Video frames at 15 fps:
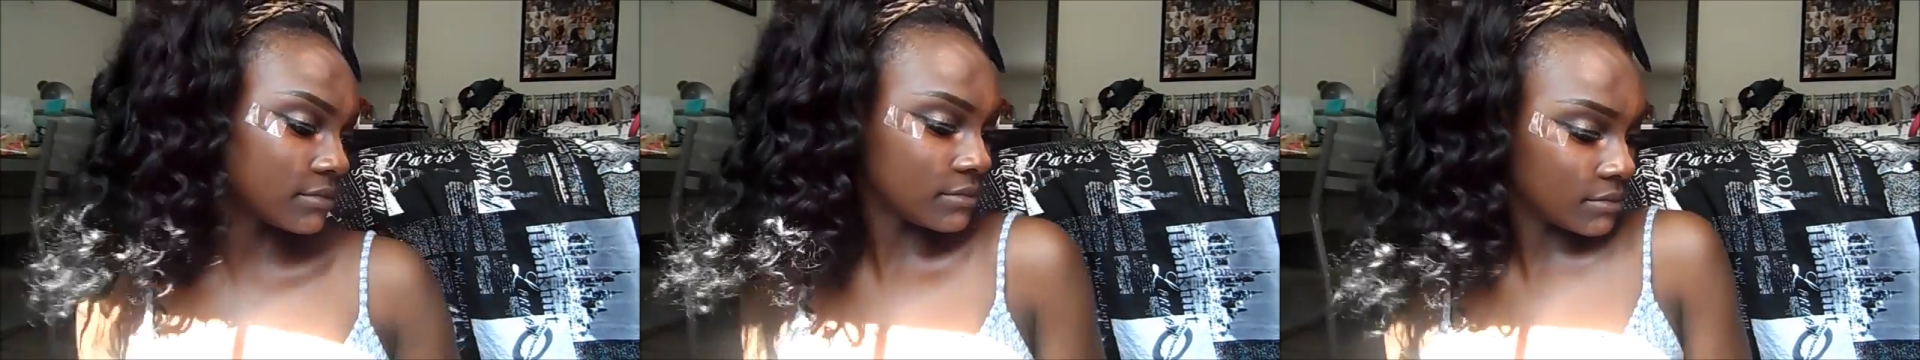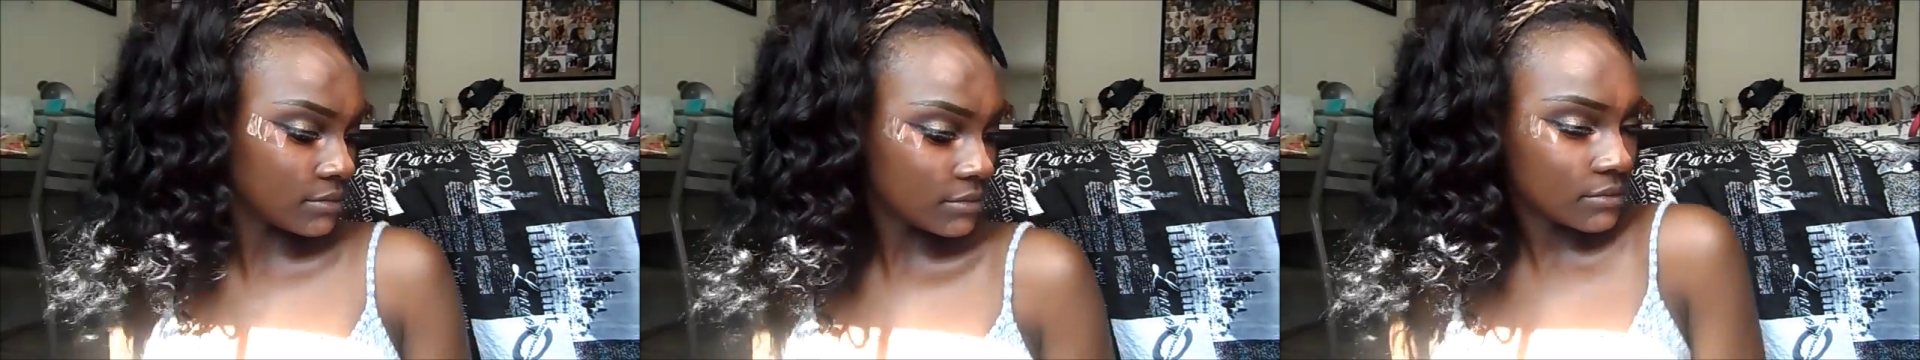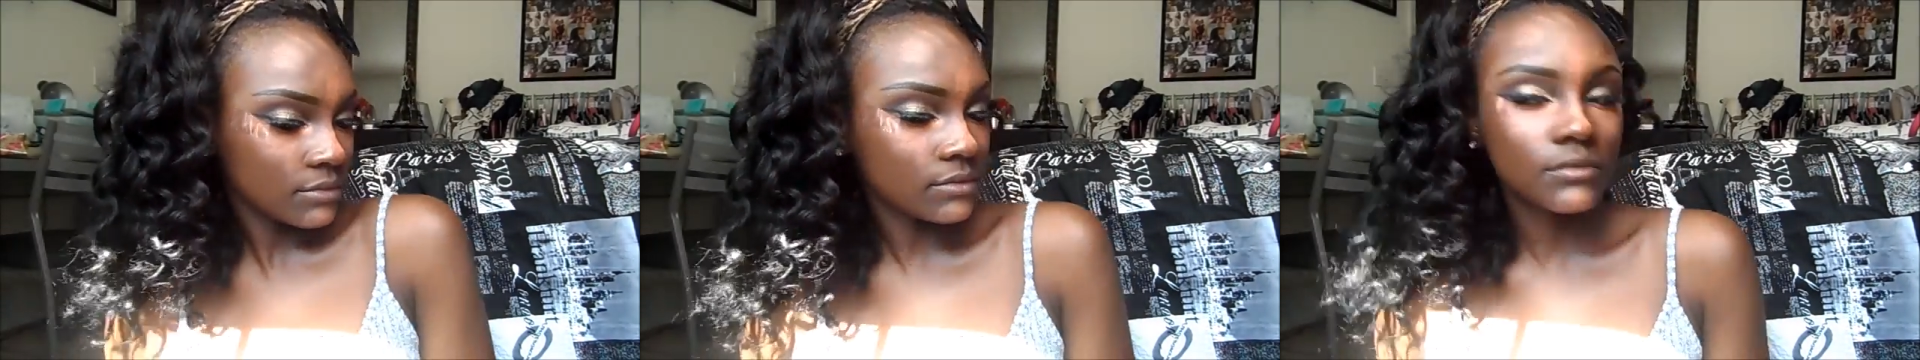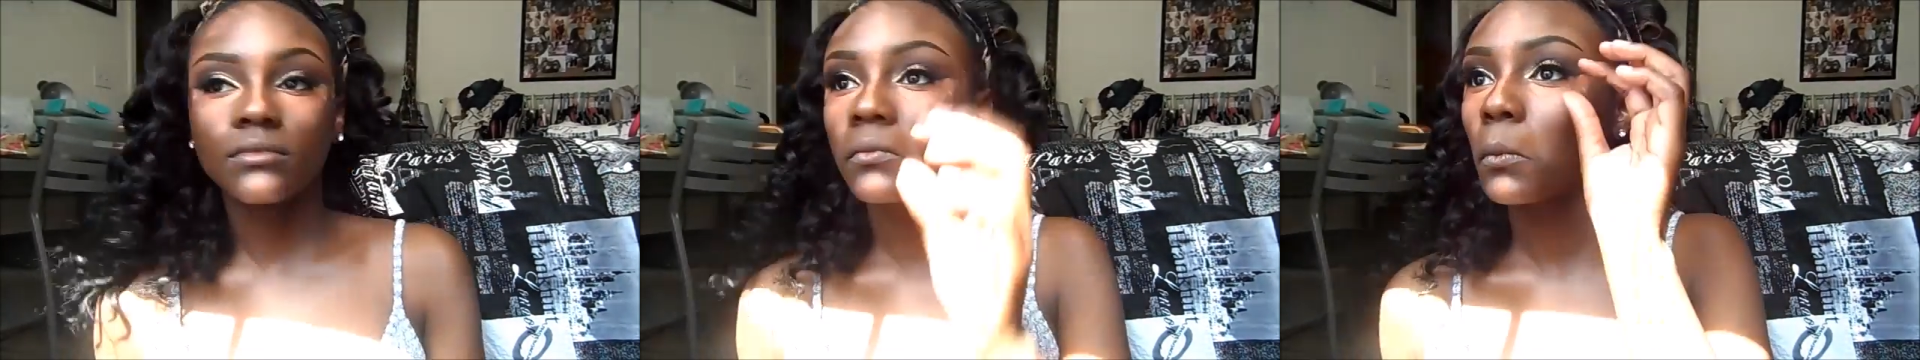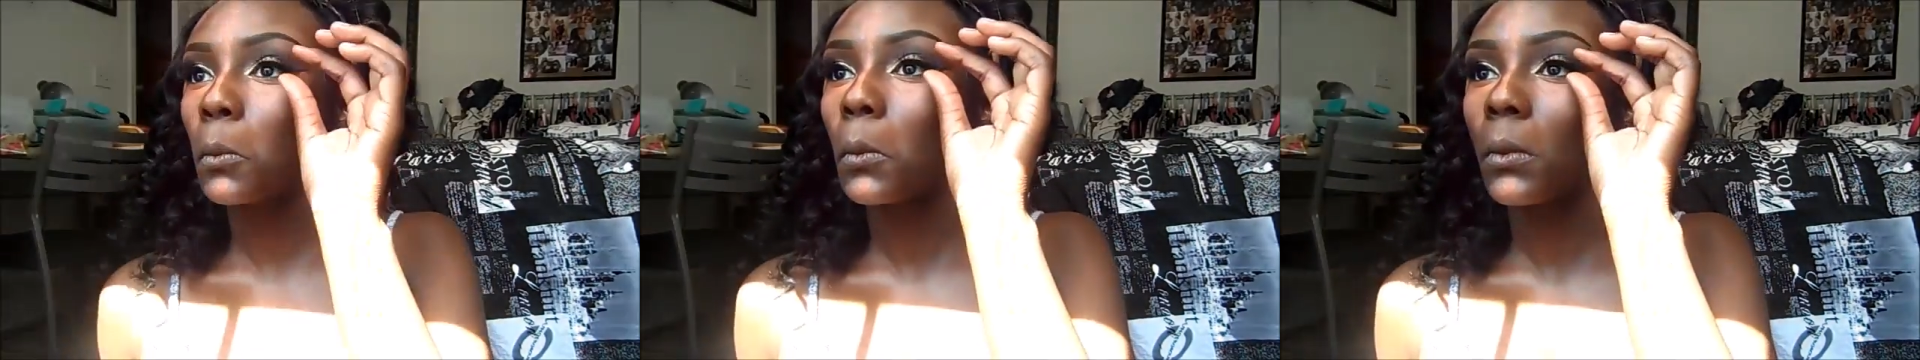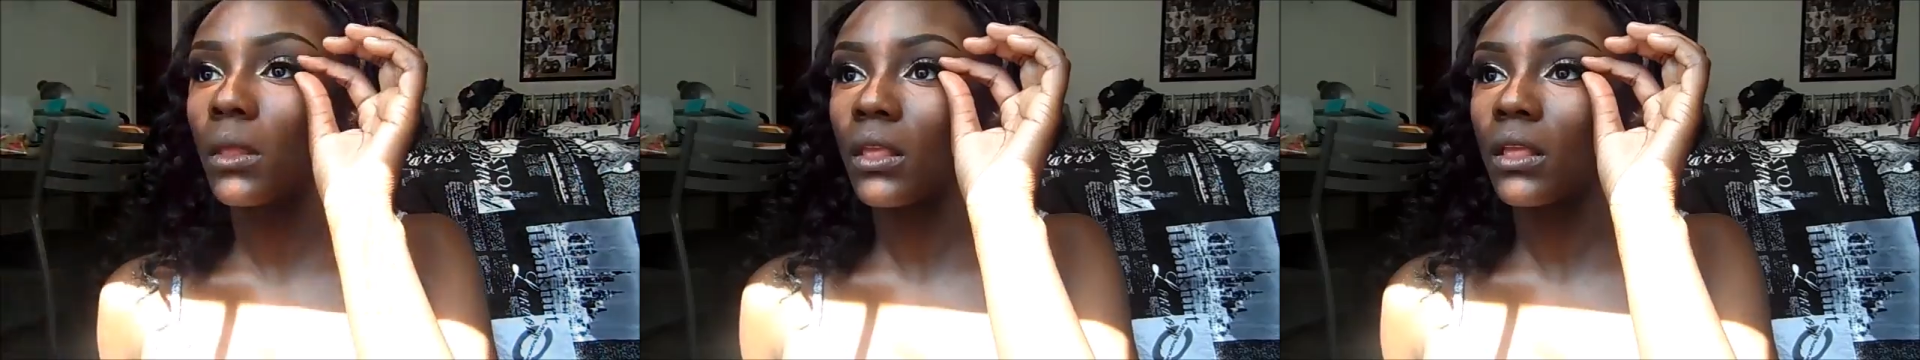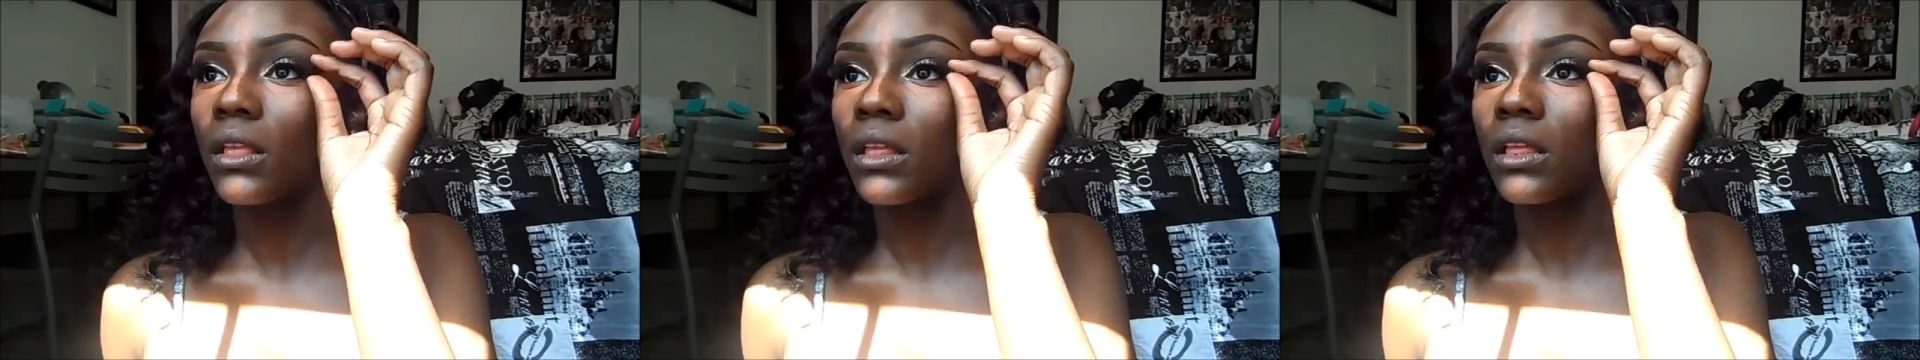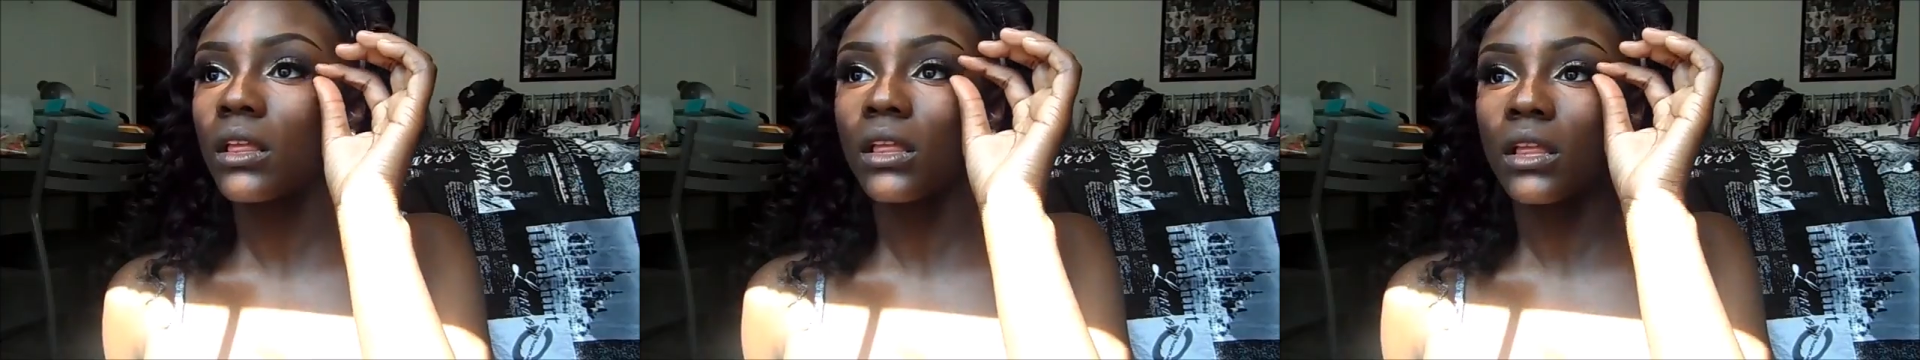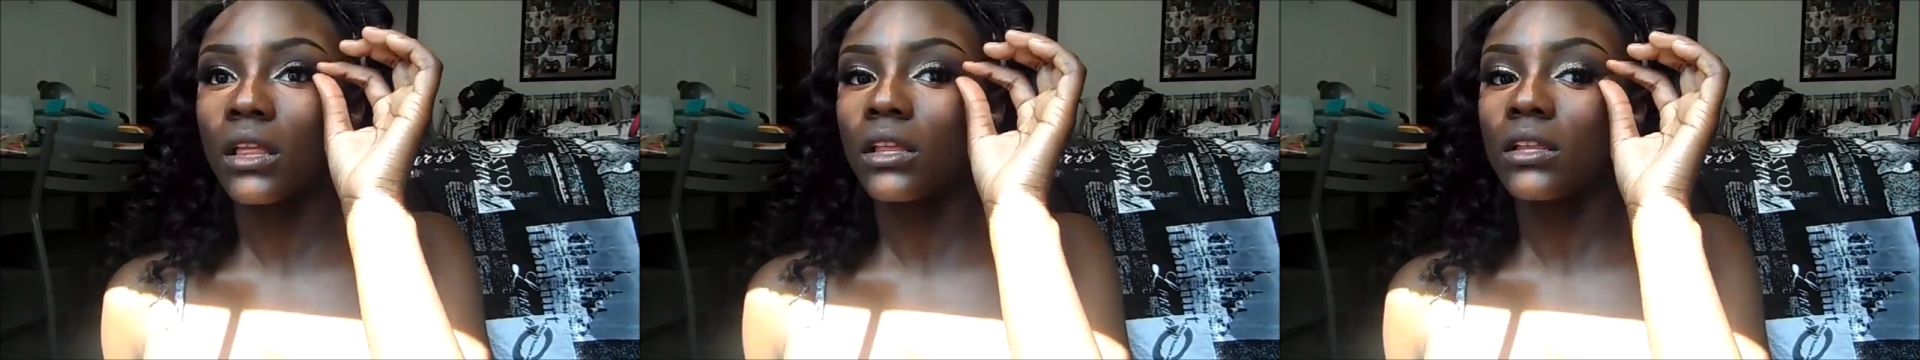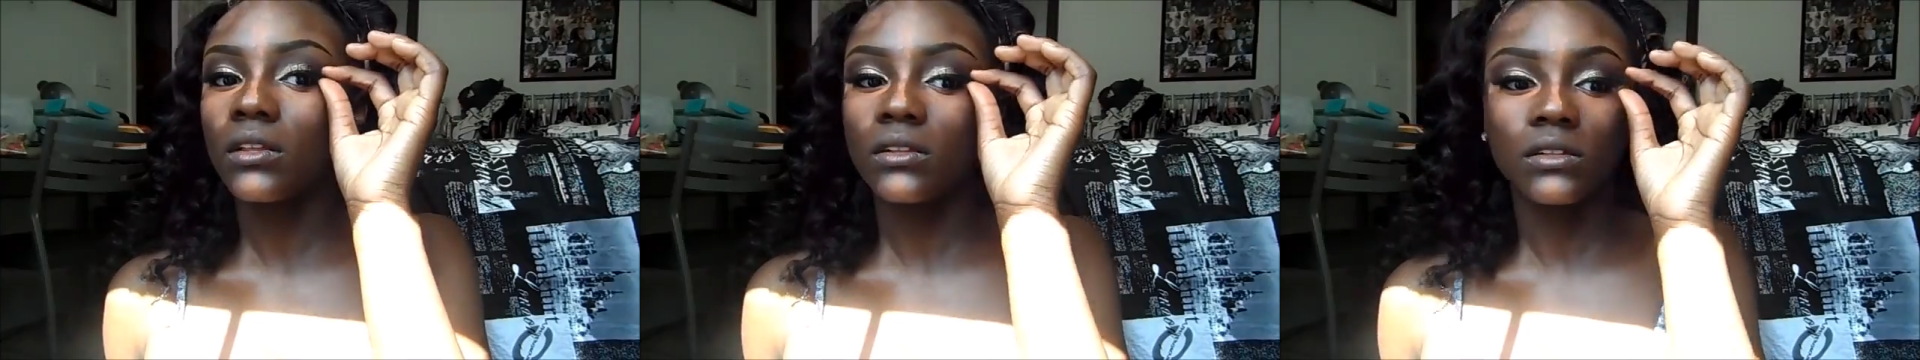It feels like
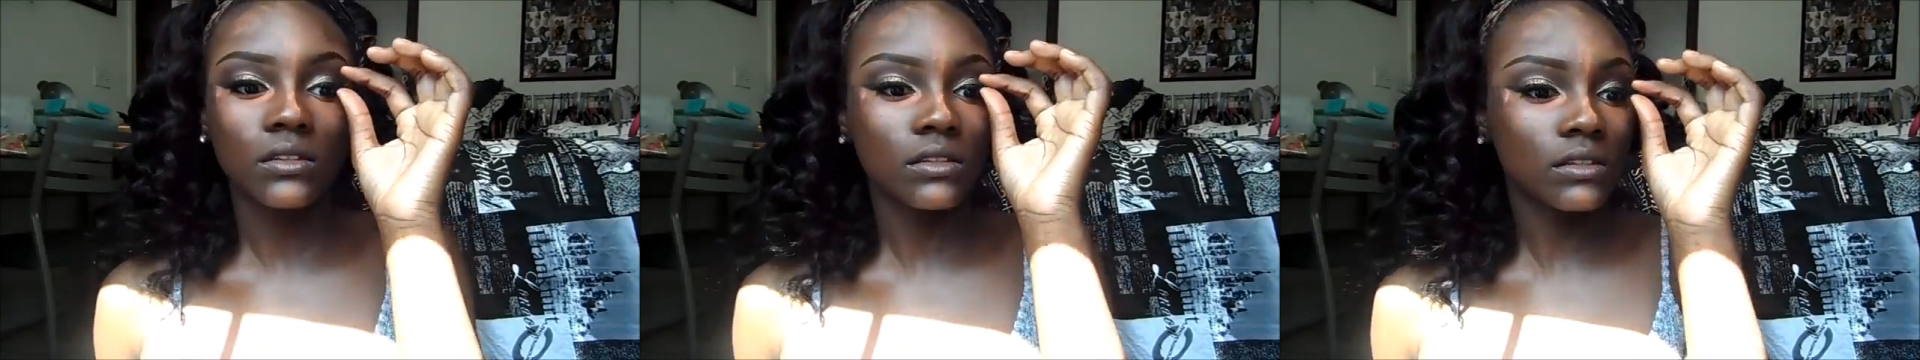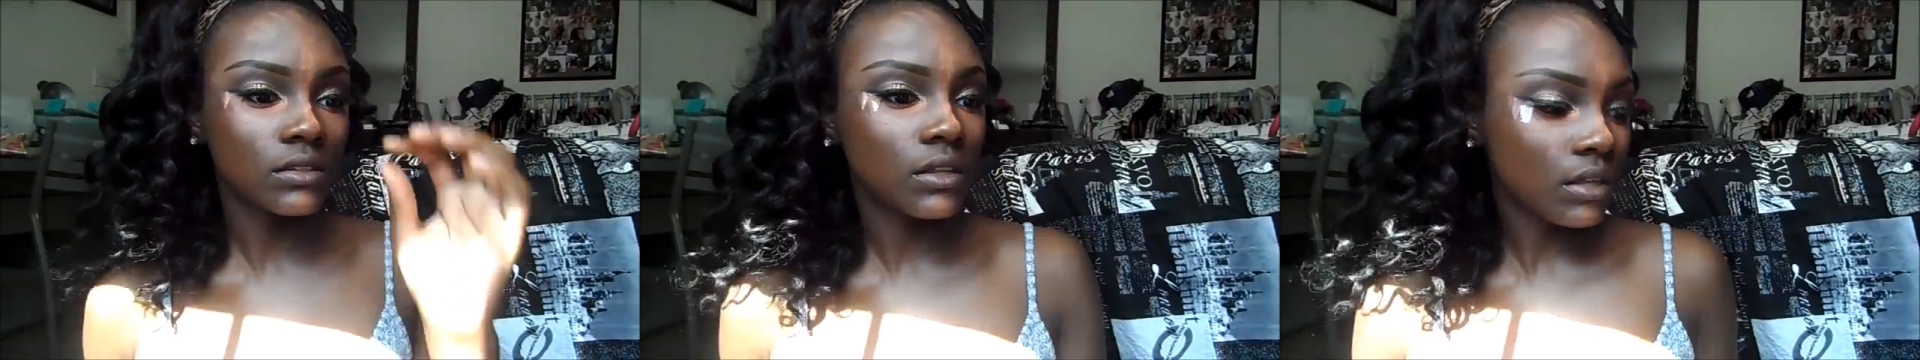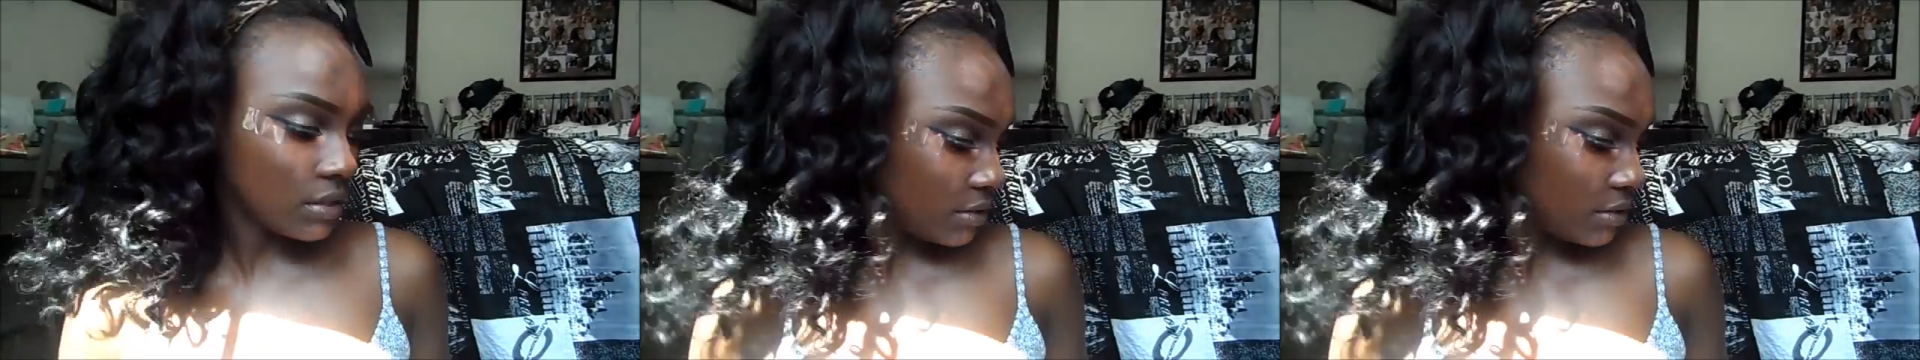I'm tired.